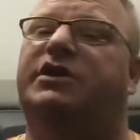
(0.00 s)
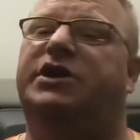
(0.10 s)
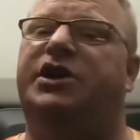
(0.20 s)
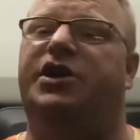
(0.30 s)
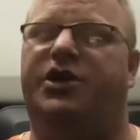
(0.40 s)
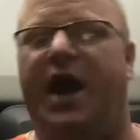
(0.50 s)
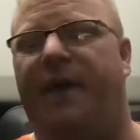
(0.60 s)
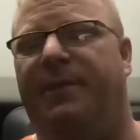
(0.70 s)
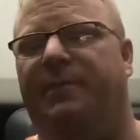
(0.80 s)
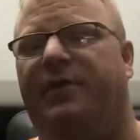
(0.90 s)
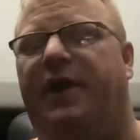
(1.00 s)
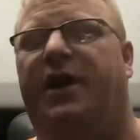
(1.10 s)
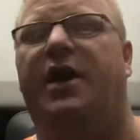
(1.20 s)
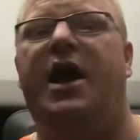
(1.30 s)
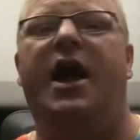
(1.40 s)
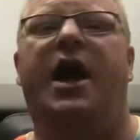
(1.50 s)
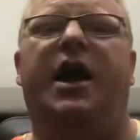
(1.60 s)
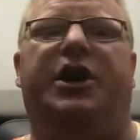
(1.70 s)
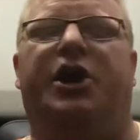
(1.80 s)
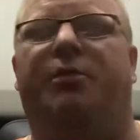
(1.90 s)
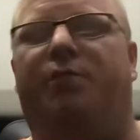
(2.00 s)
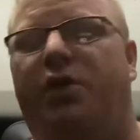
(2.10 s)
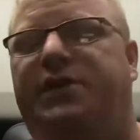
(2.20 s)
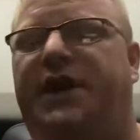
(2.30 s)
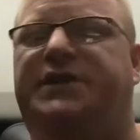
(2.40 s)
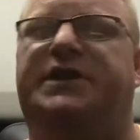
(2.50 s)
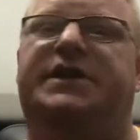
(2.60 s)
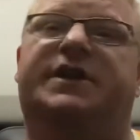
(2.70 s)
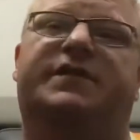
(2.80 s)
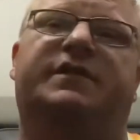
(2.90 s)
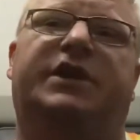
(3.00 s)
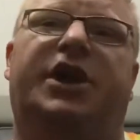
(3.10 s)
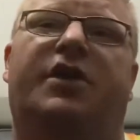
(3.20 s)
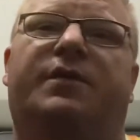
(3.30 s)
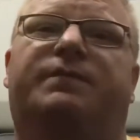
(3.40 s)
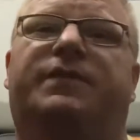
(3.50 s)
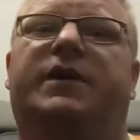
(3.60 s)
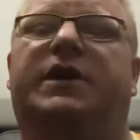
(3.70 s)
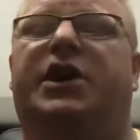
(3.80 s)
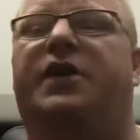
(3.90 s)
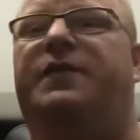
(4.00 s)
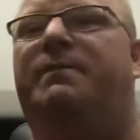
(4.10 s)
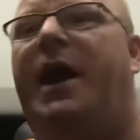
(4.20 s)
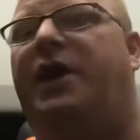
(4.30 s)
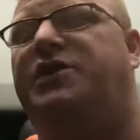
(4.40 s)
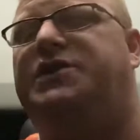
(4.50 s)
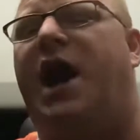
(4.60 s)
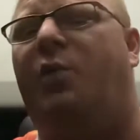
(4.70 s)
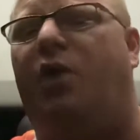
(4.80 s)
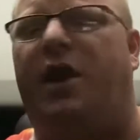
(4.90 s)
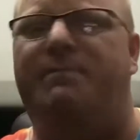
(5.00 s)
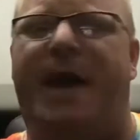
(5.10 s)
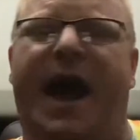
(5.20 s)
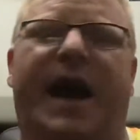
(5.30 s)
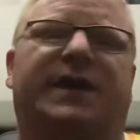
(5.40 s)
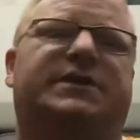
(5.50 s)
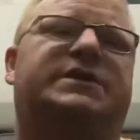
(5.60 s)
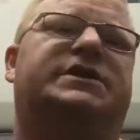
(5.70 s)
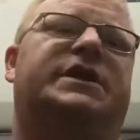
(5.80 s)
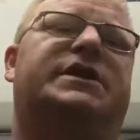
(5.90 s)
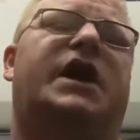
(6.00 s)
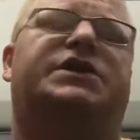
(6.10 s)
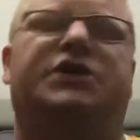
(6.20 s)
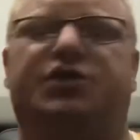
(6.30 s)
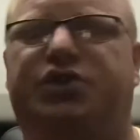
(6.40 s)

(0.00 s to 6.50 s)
you know, you have people there, you know, protesting, you know, the bikers not wearing masks and not social